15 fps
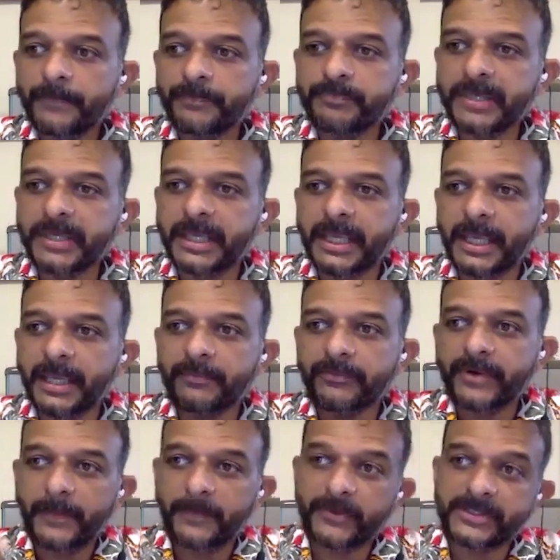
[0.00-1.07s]
became
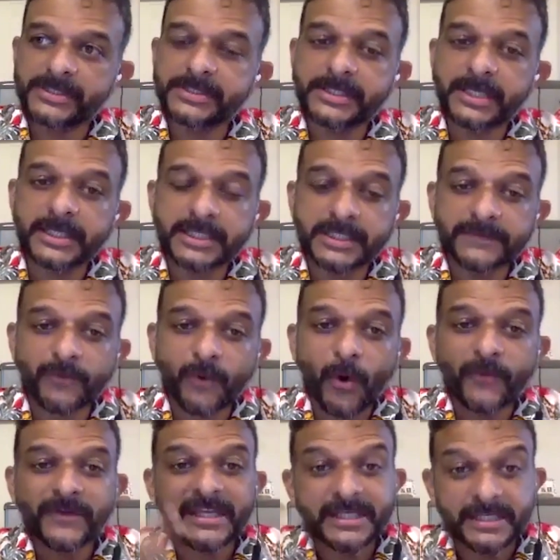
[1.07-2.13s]
representative
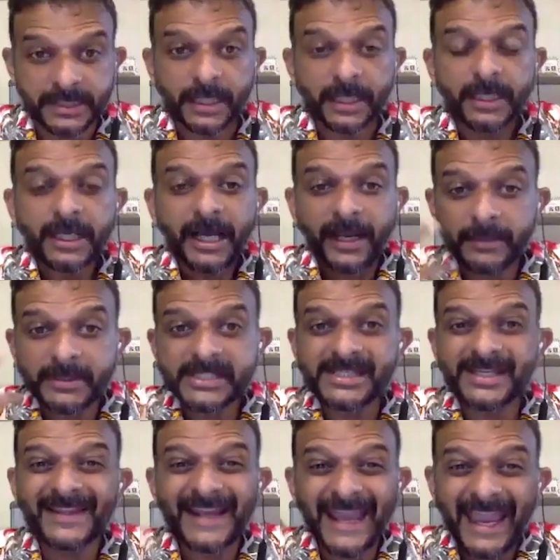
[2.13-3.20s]
of India. And I must
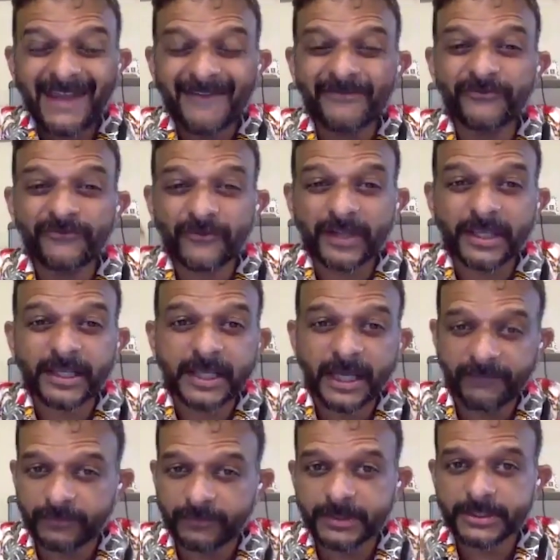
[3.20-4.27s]
say that every
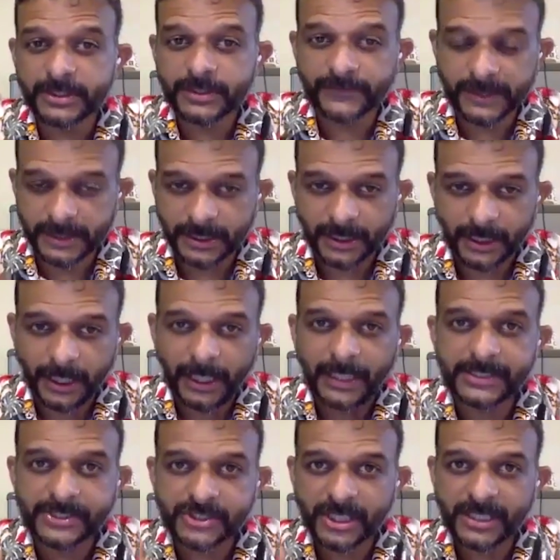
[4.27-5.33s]
government of India, and
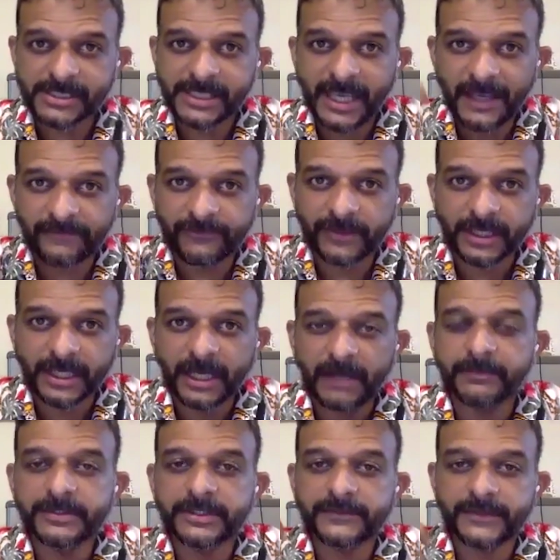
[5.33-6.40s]
I stress every
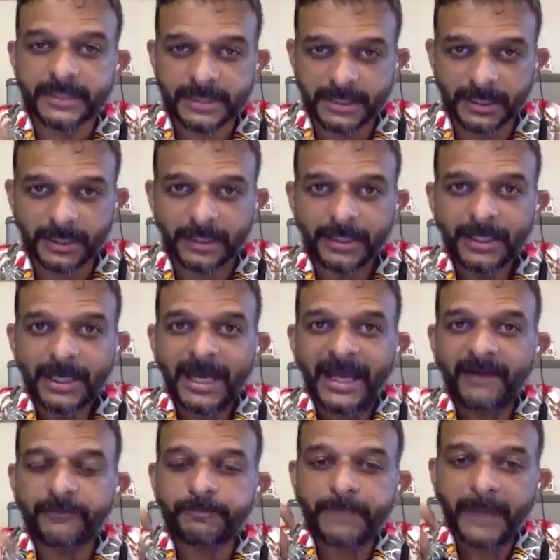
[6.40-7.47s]
government of India,
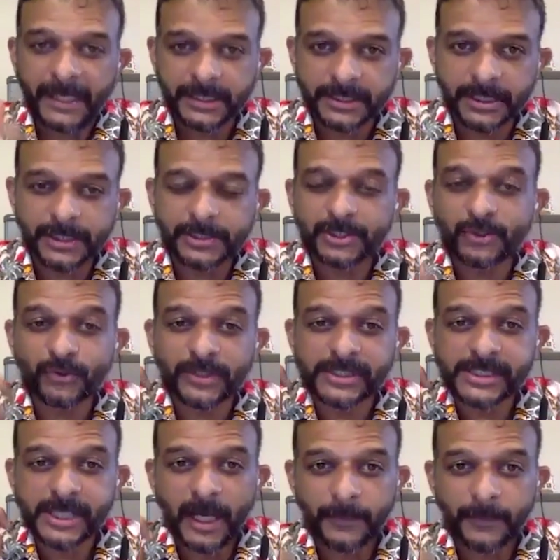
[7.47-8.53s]
have pandered to
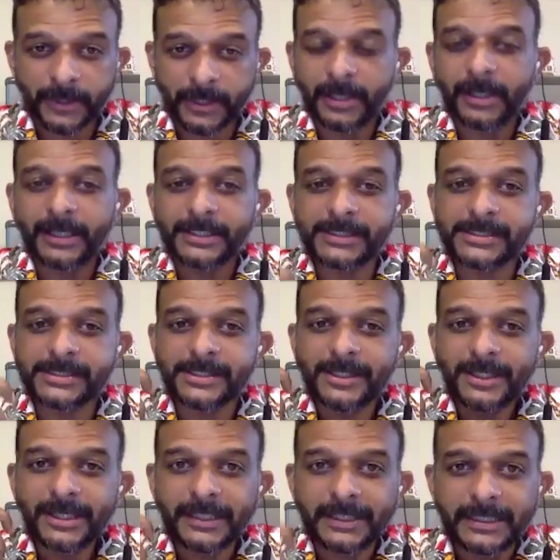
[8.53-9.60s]
this upper caste
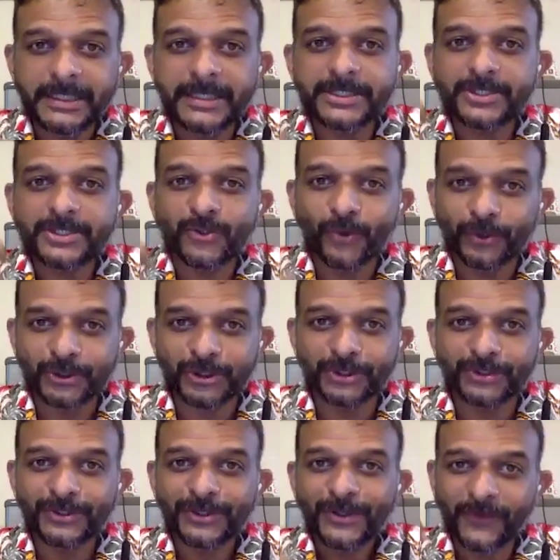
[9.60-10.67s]
elite
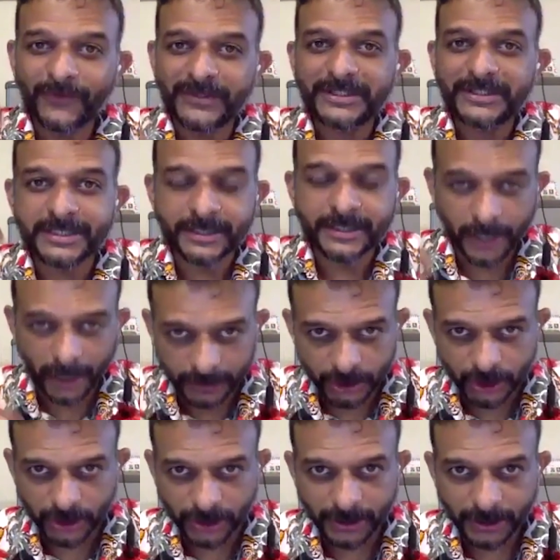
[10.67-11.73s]
notion of Indian
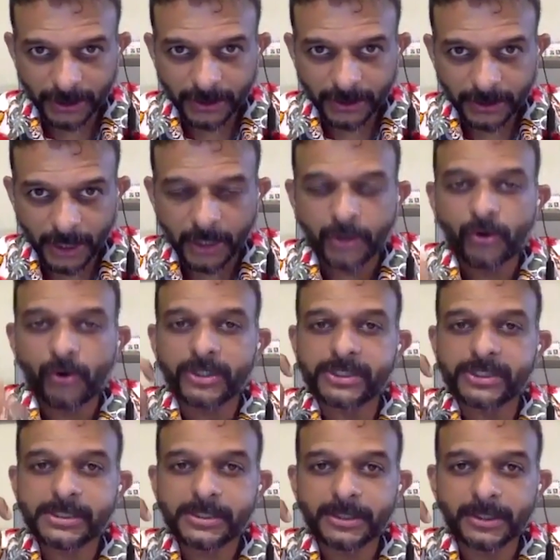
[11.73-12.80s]
culture
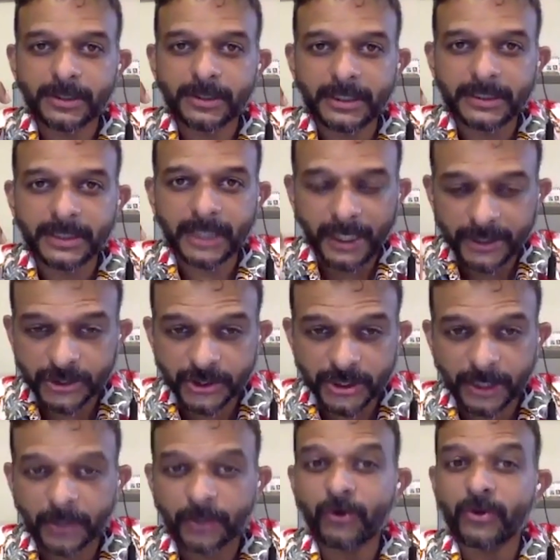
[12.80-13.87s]
across the
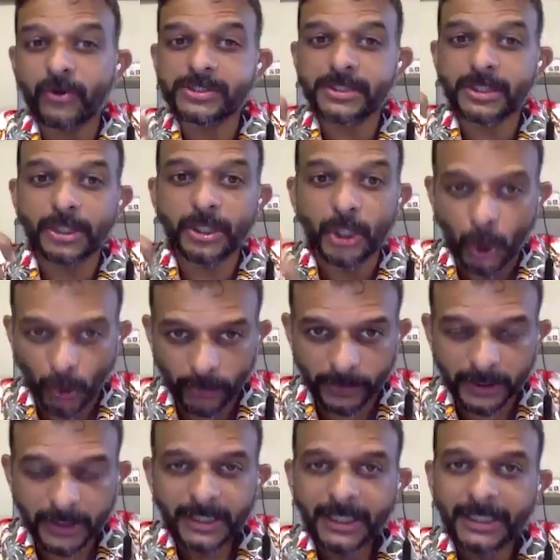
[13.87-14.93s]
country and across the globe.
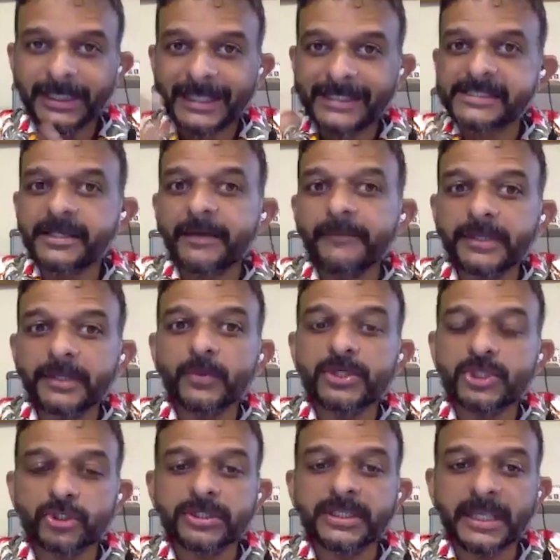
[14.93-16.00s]
And that's something we
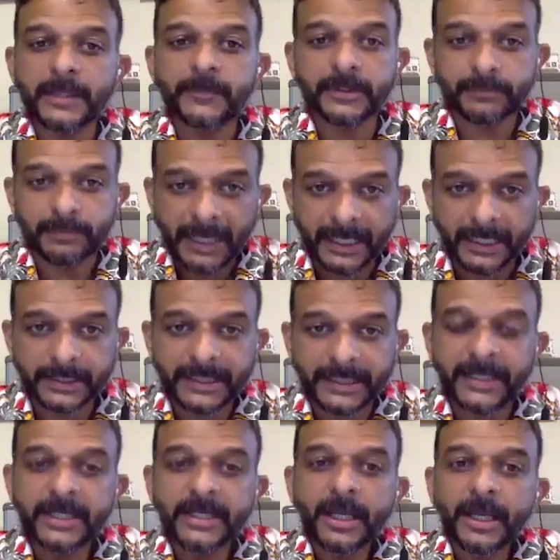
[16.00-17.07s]
should keep in mind,
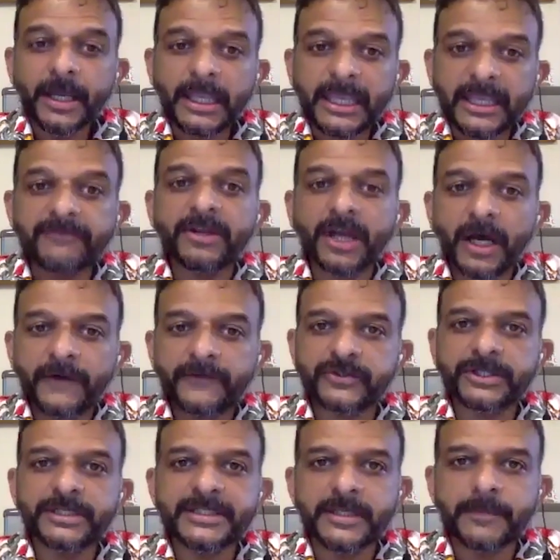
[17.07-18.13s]
that even
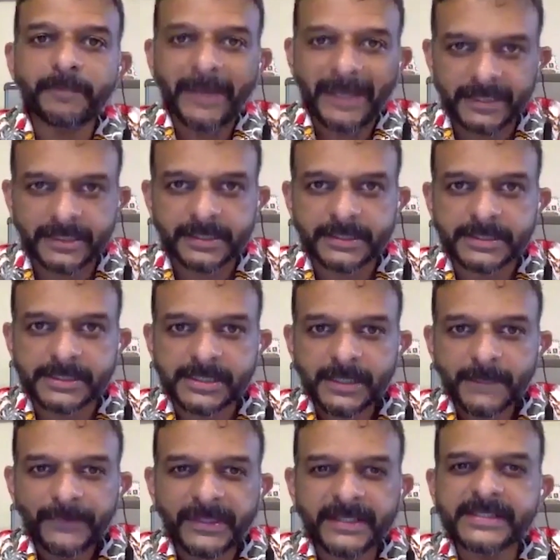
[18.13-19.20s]
after independence,
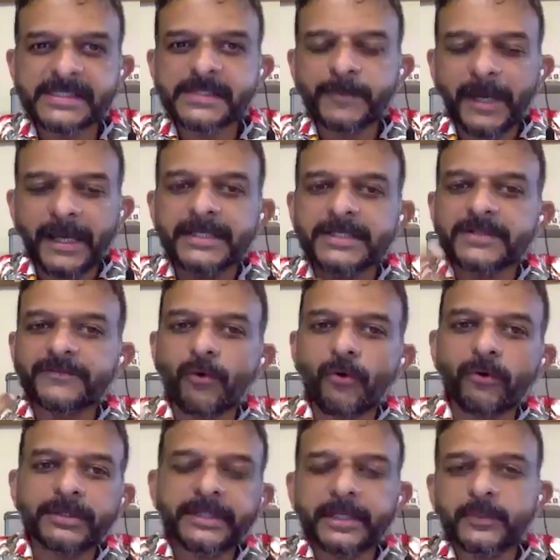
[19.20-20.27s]
in spite of
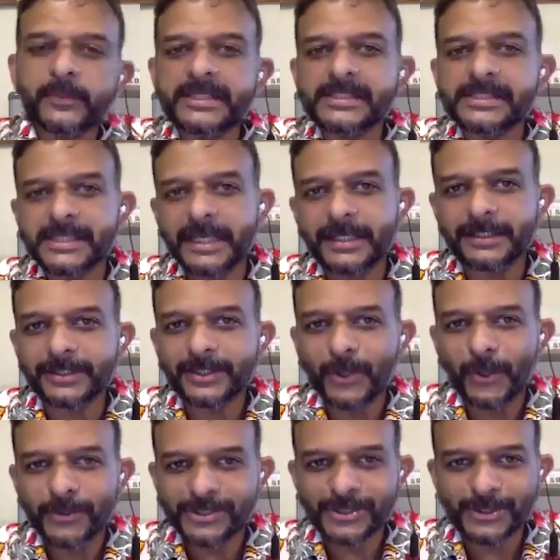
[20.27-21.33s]
all that we said in the
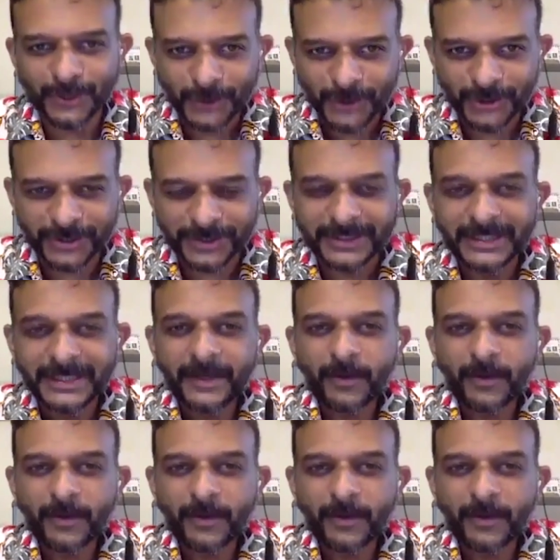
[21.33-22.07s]
Constitution,